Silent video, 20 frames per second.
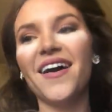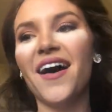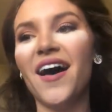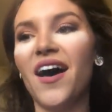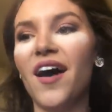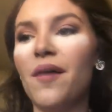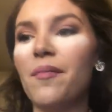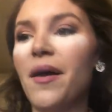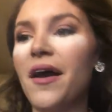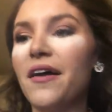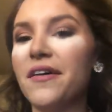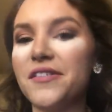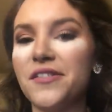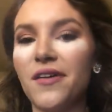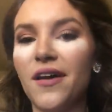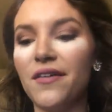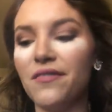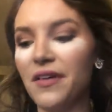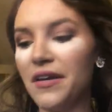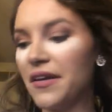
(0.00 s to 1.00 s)
I also
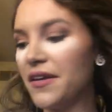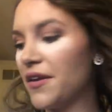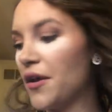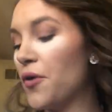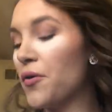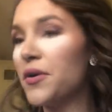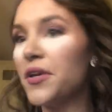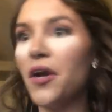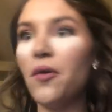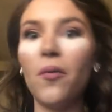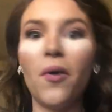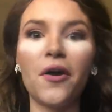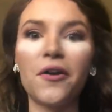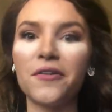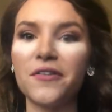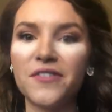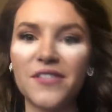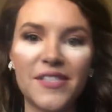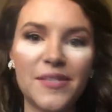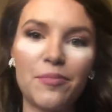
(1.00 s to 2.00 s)
have like coconut
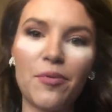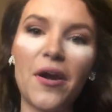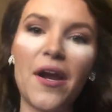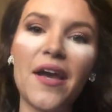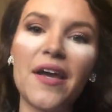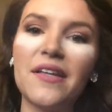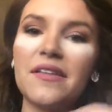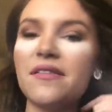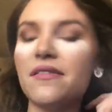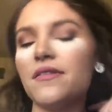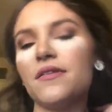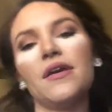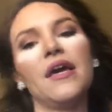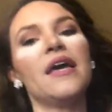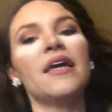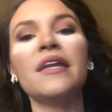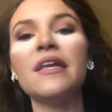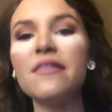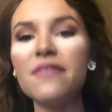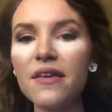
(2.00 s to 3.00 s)
water spray, and
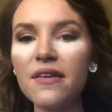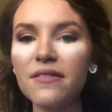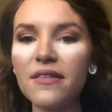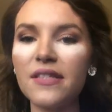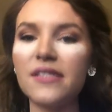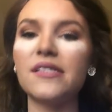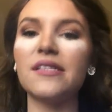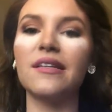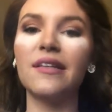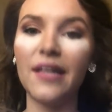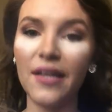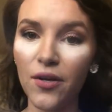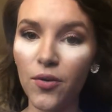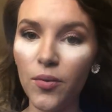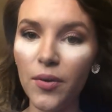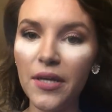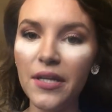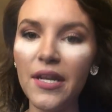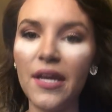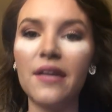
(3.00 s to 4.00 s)
anything that's
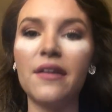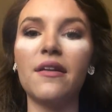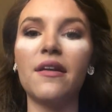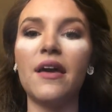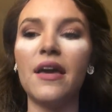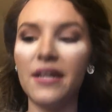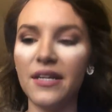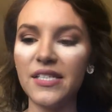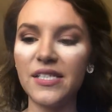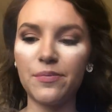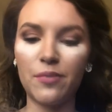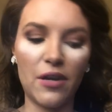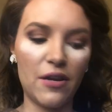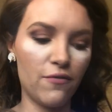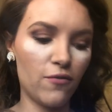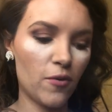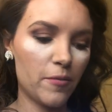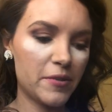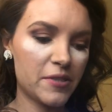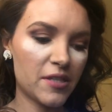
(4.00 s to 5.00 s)
liquid and in a spray
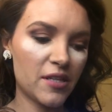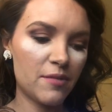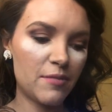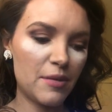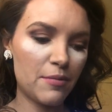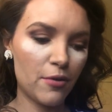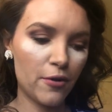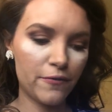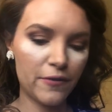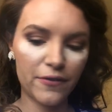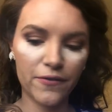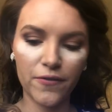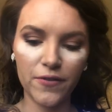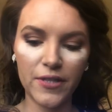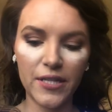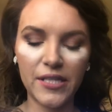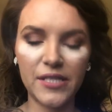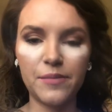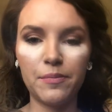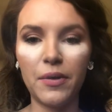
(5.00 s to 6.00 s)
form is going to be perfect for
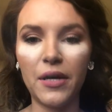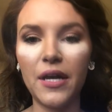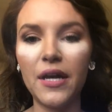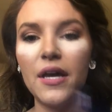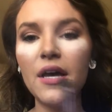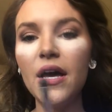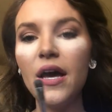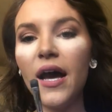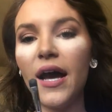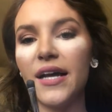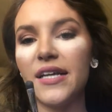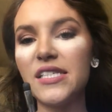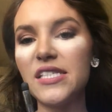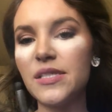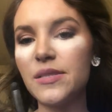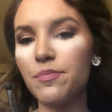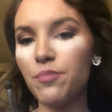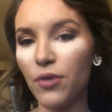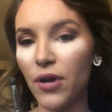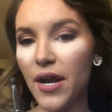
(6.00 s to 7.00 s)
this. But I
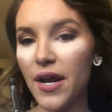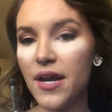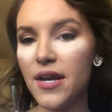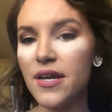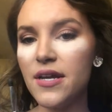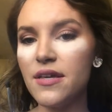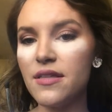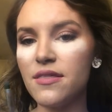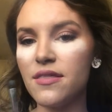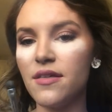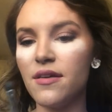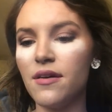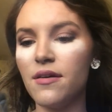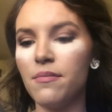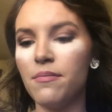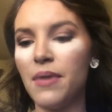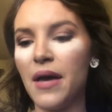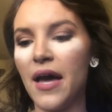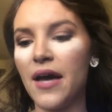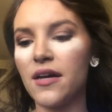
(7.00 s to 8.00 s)
spray the
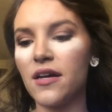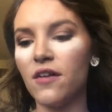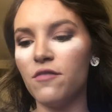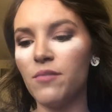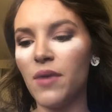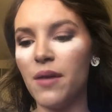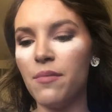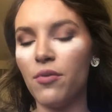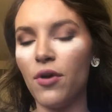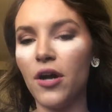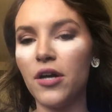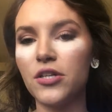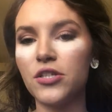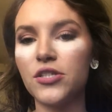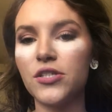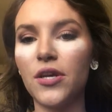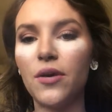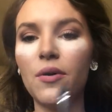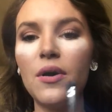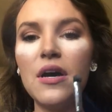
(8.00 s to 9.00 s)
back of my brush.
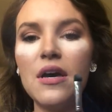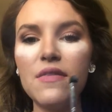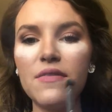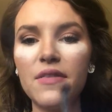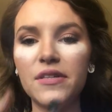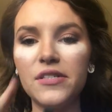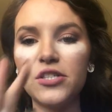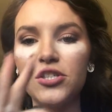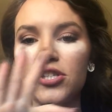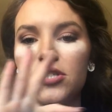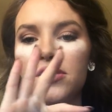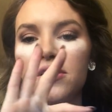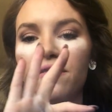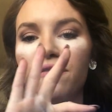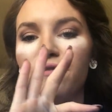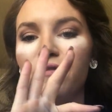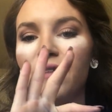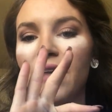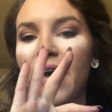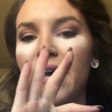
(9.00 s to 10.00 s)
So this is just a
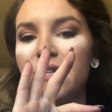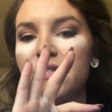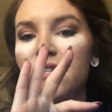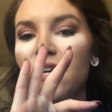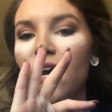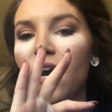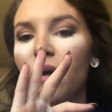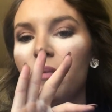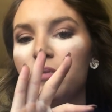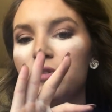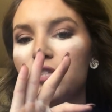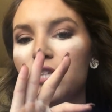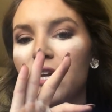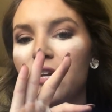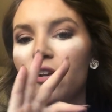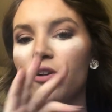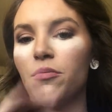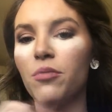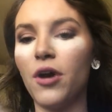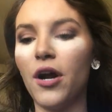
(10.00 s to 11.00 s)
flat top
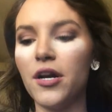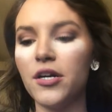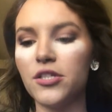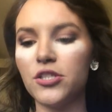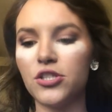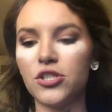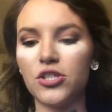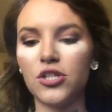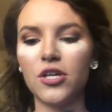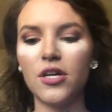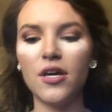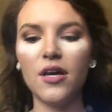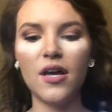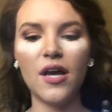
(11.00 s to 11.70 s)
shader brush.